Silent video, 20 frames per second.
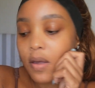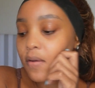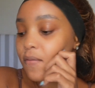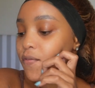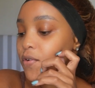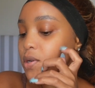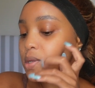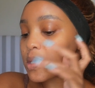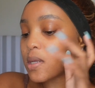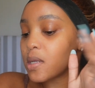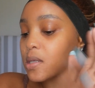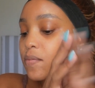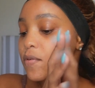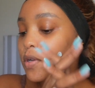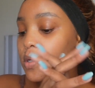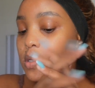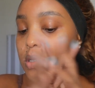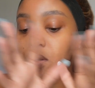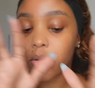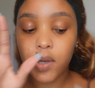First things
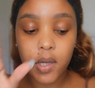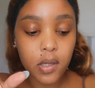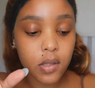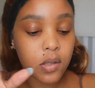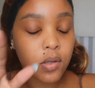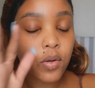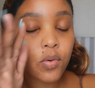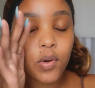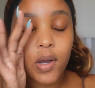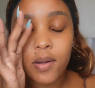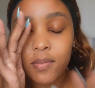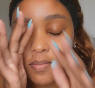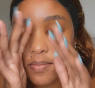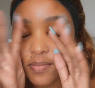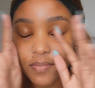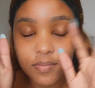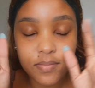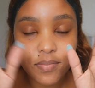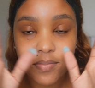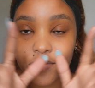first. Okay, so
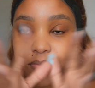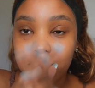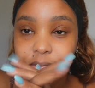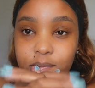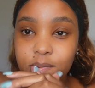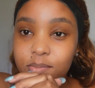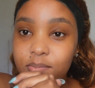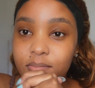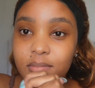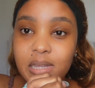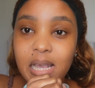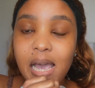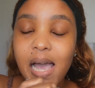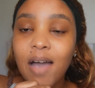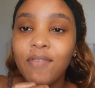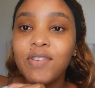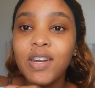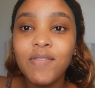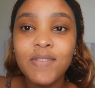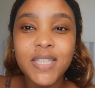
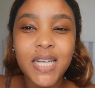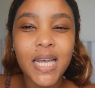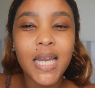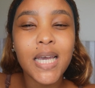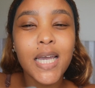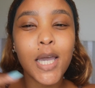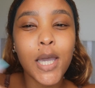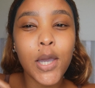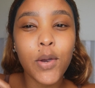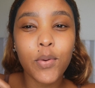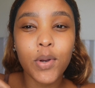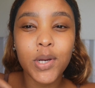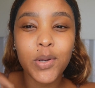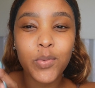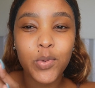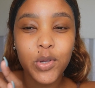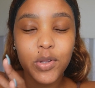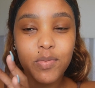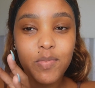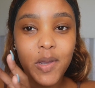I've never done like a get ready
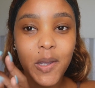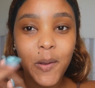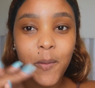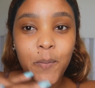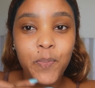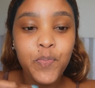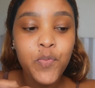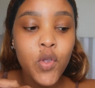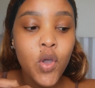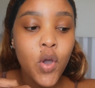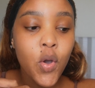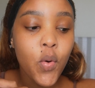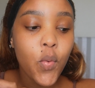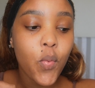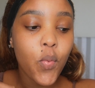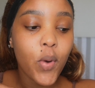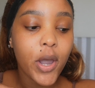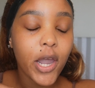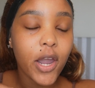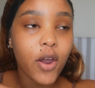with me
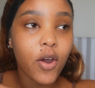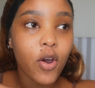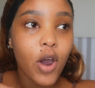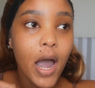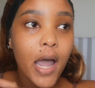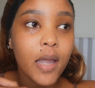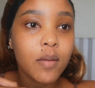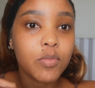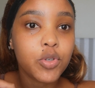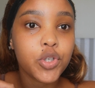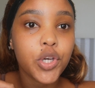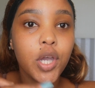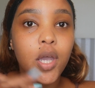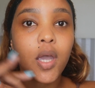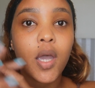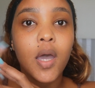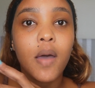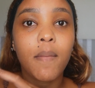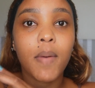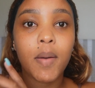where I am
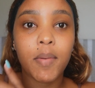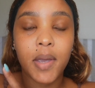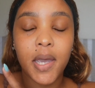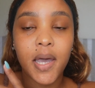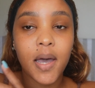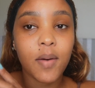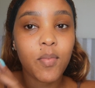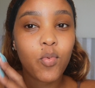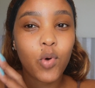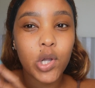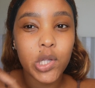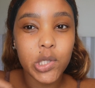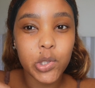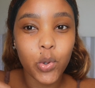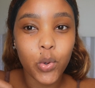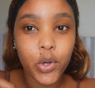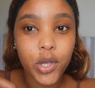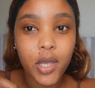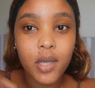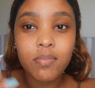doing my makeup while
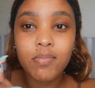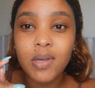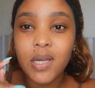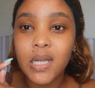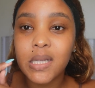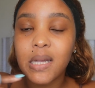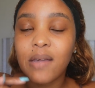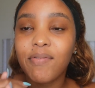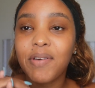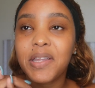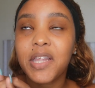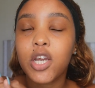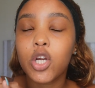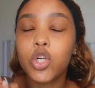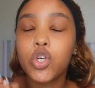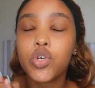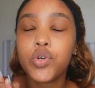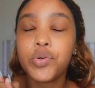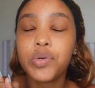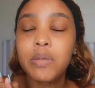talking because I find that
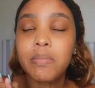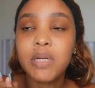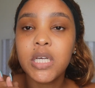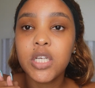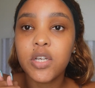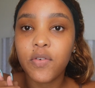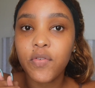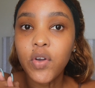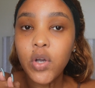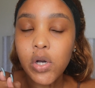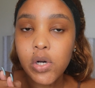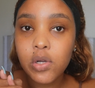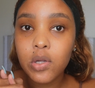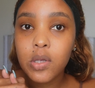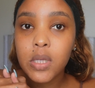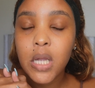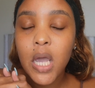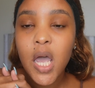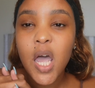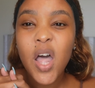extremely
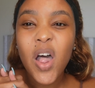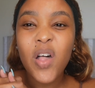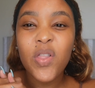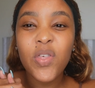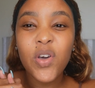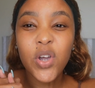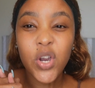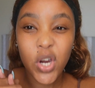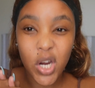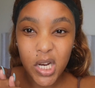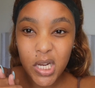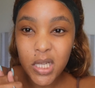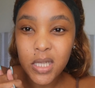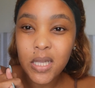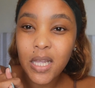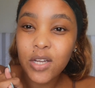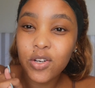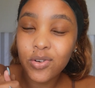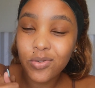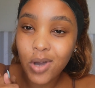difficult. The girlies
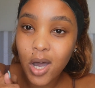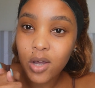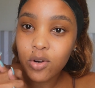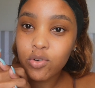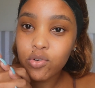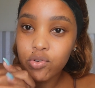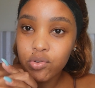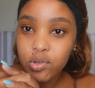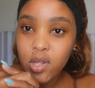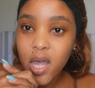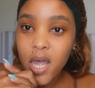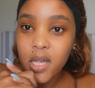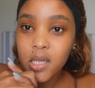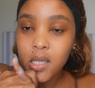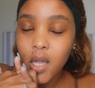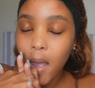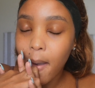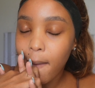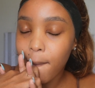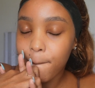that know how to do
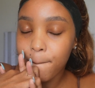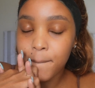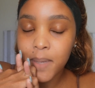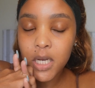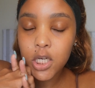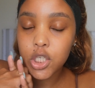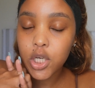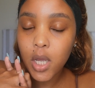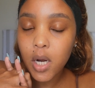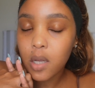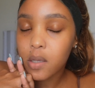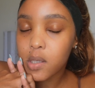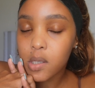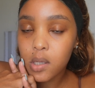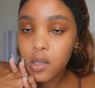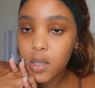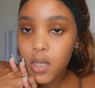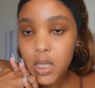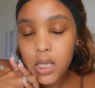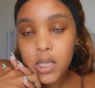that, big shout out to
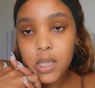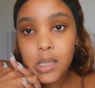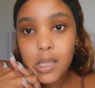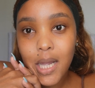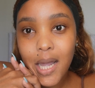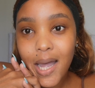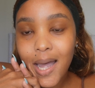you guys.